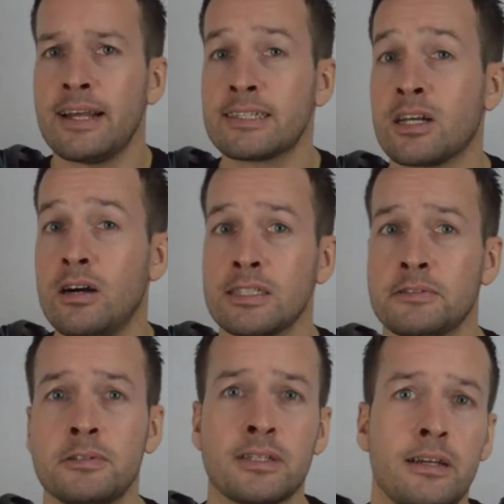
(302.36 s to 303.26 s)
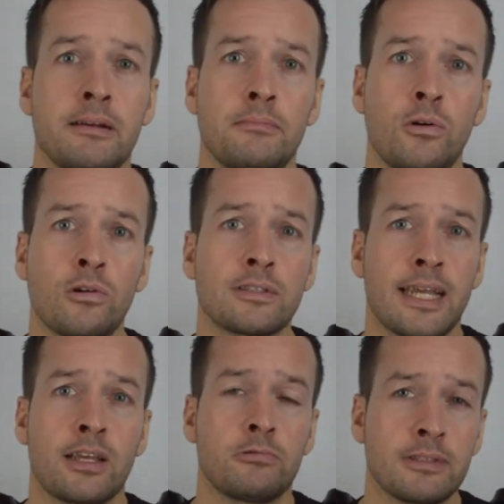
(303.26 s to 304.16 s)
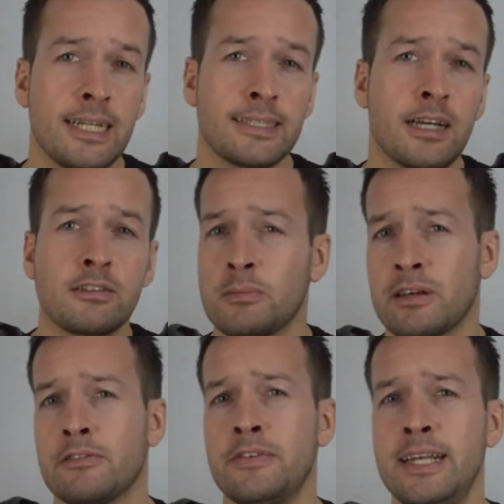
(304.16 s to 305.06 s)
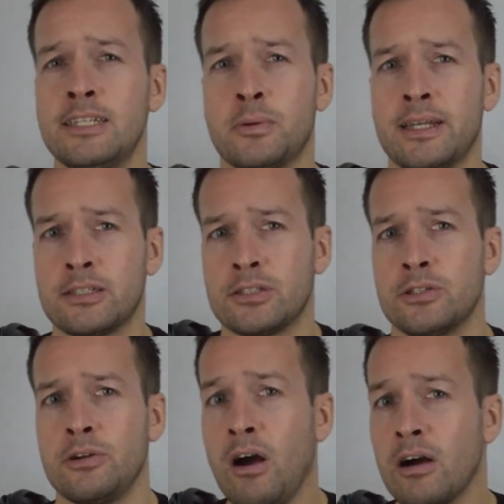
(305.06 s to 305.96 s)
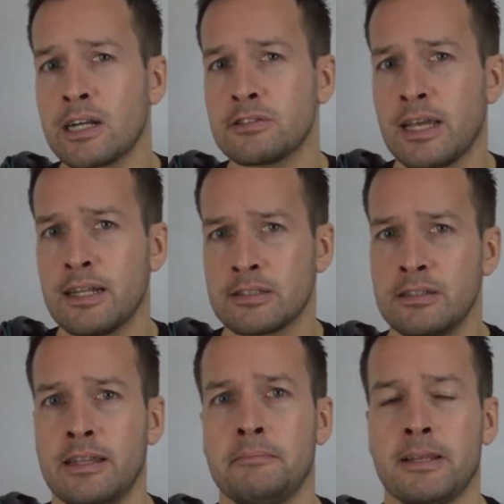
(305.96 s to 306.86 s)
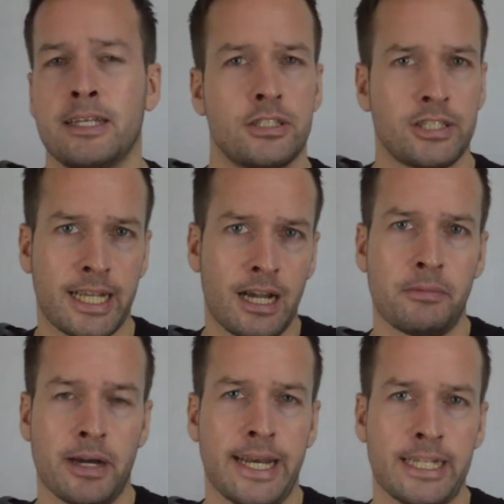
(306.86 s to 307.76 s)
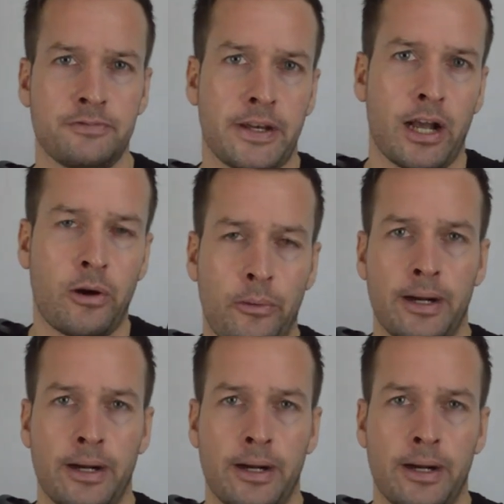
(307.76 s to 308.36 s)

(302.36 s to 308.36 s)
Thanks guys, if you want to learn more technical details about the V22 Ergoskeleton, then please check out my next video.